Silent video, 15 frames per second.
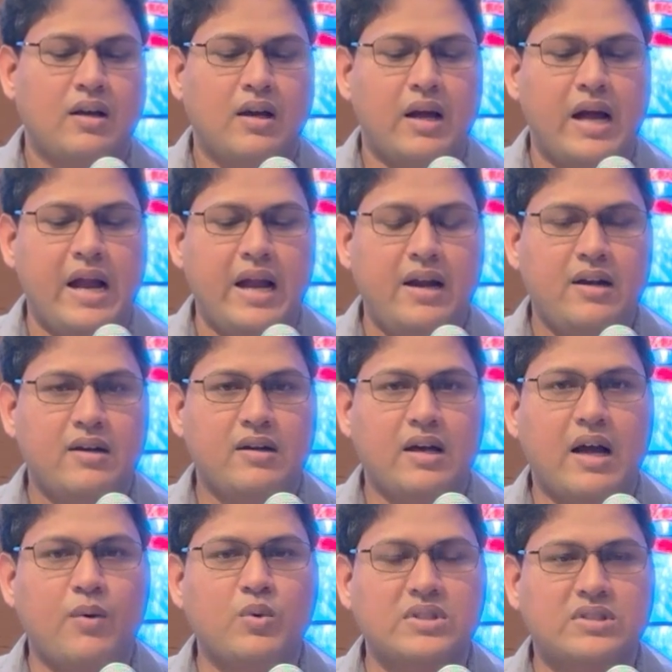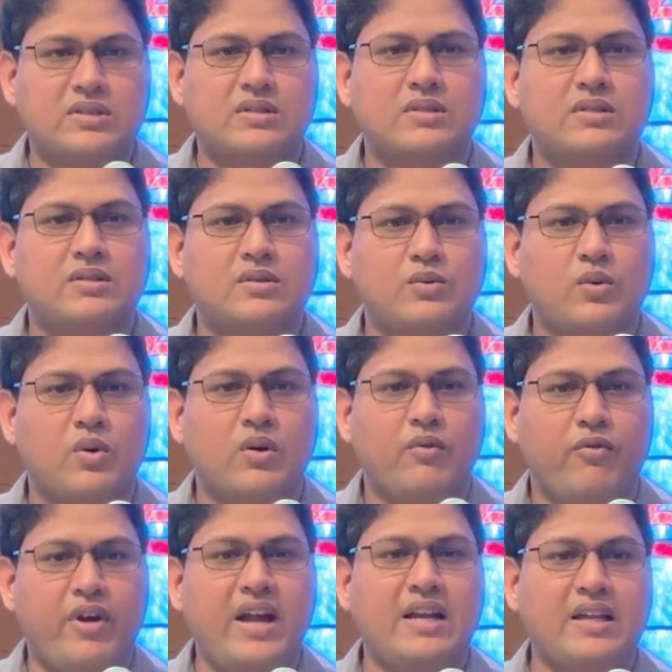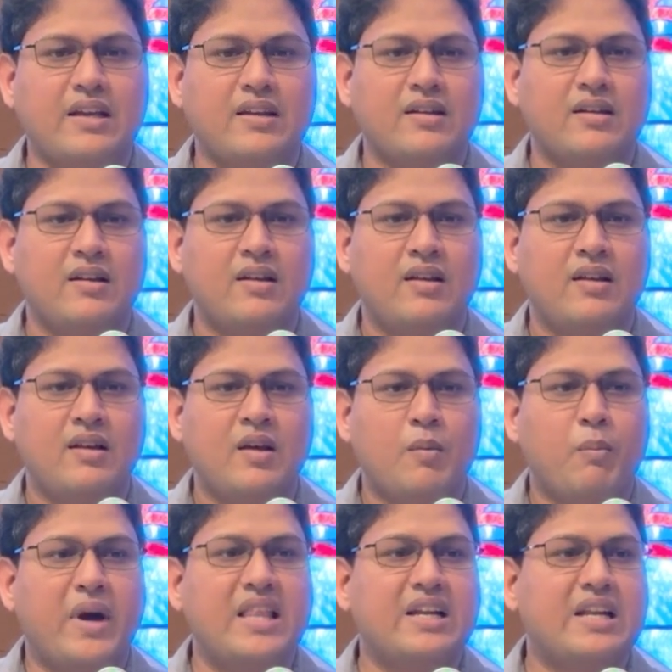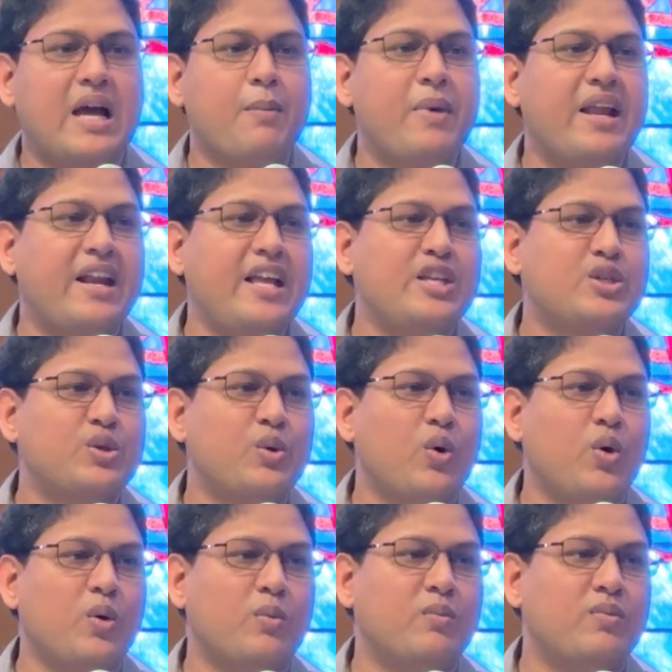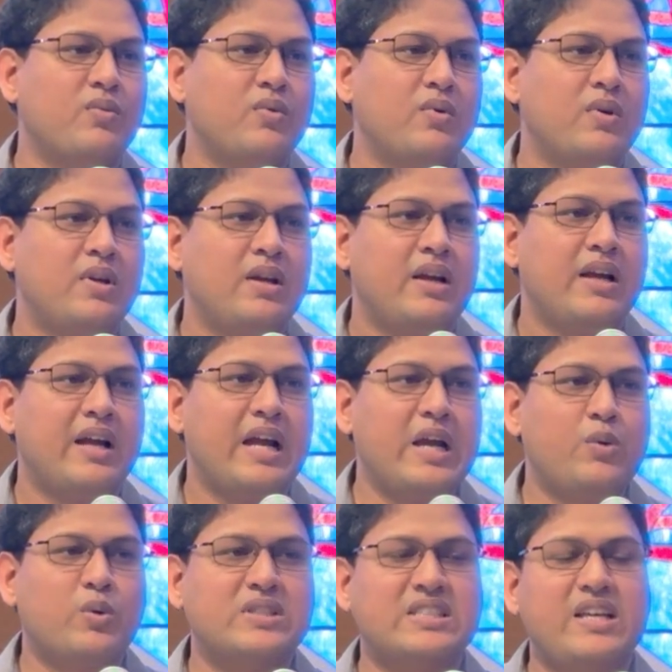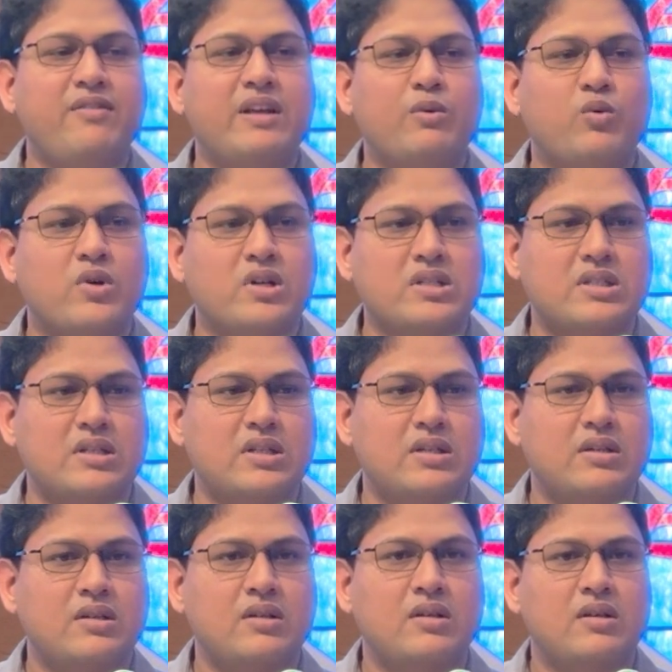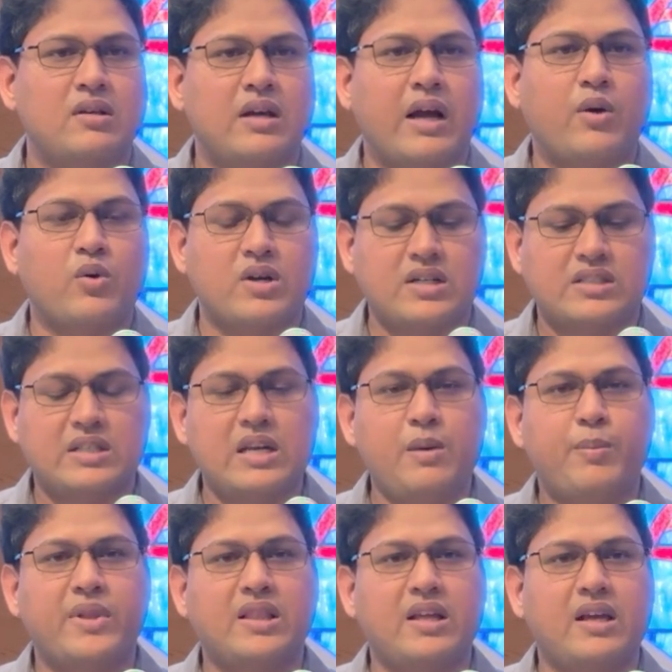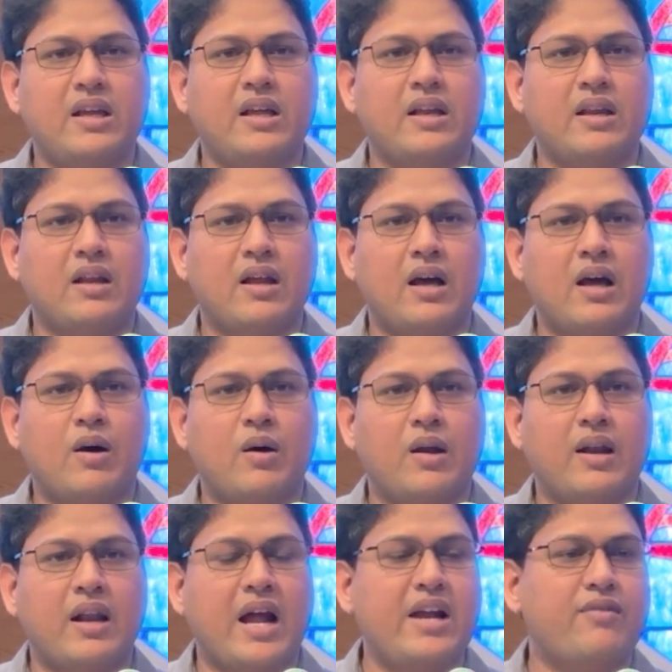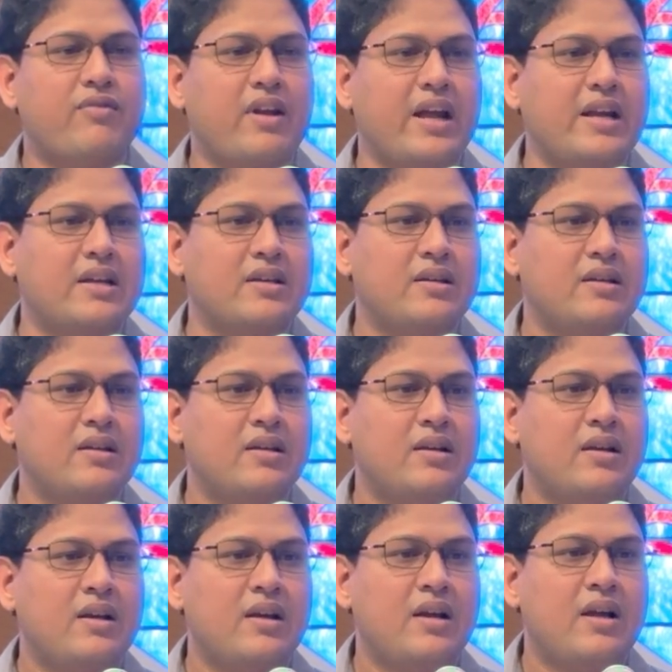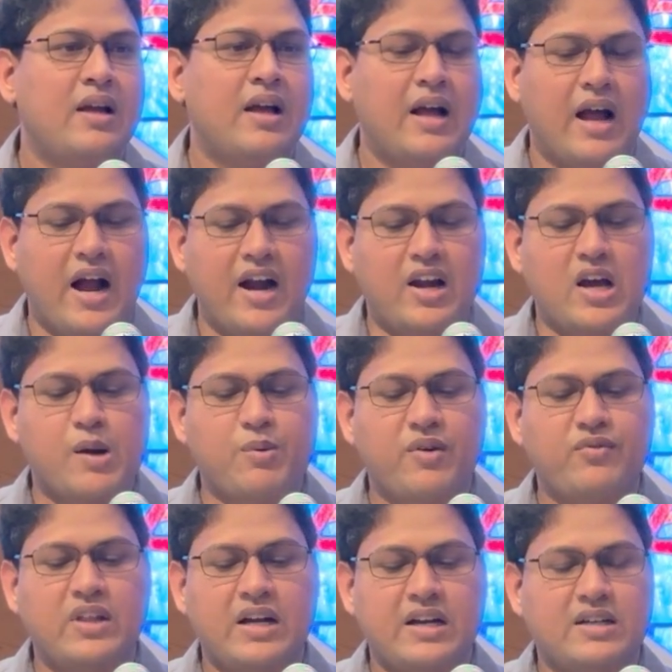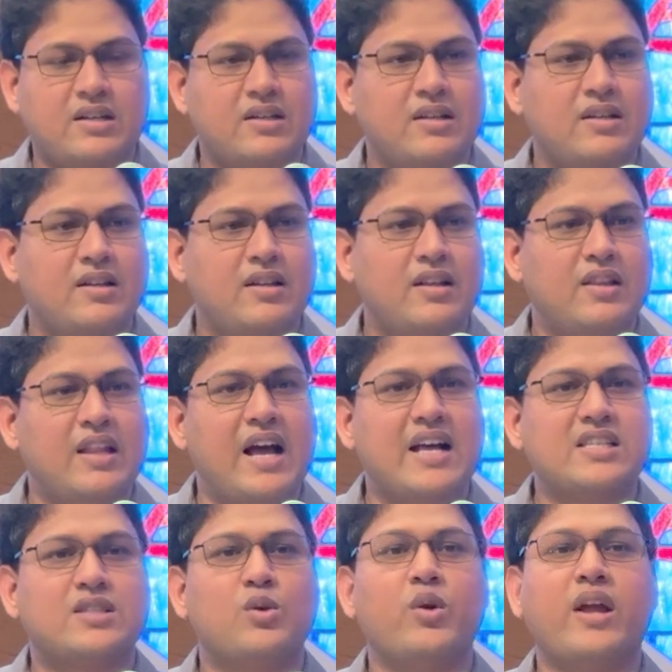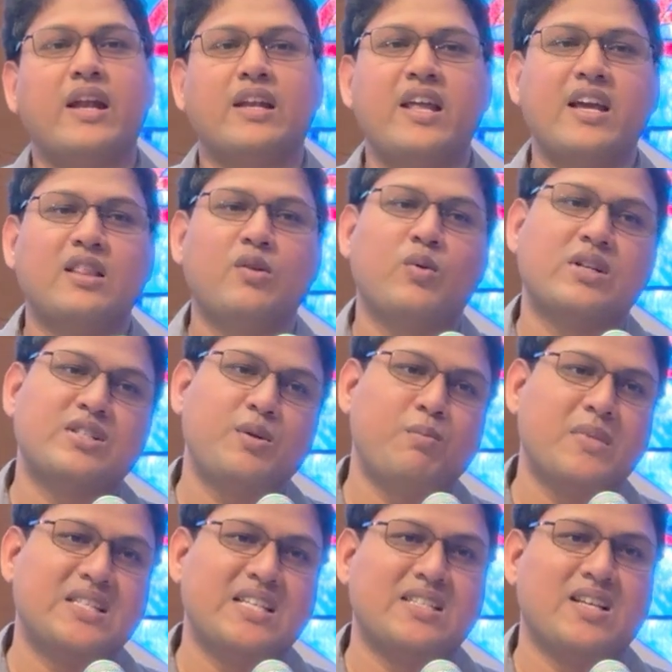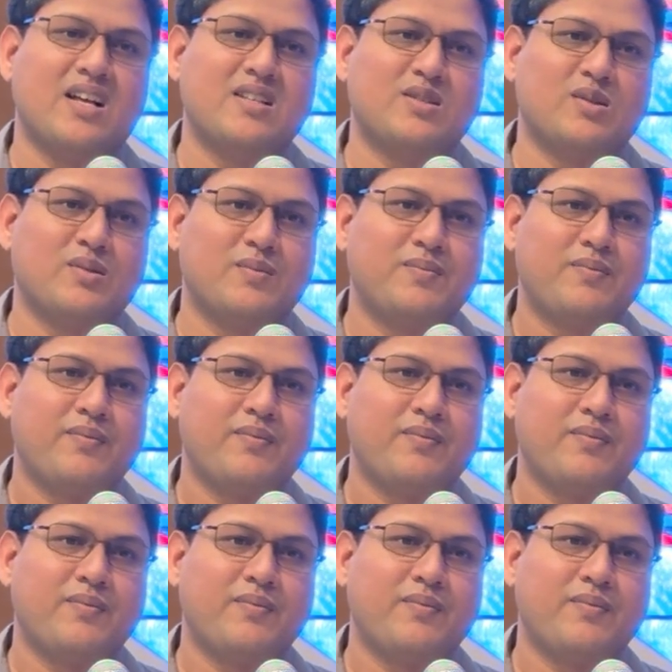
And I was waiting. By the time I reached home, it was even worse. I couldn't sleep in the night flight. On top of that, they asked, okay, take the worship message also.